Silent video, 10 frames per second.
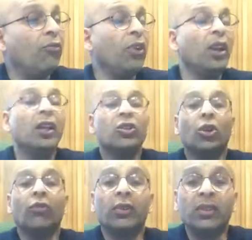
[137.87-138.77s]
feelings
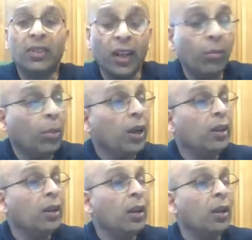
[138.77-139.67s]
of resentment,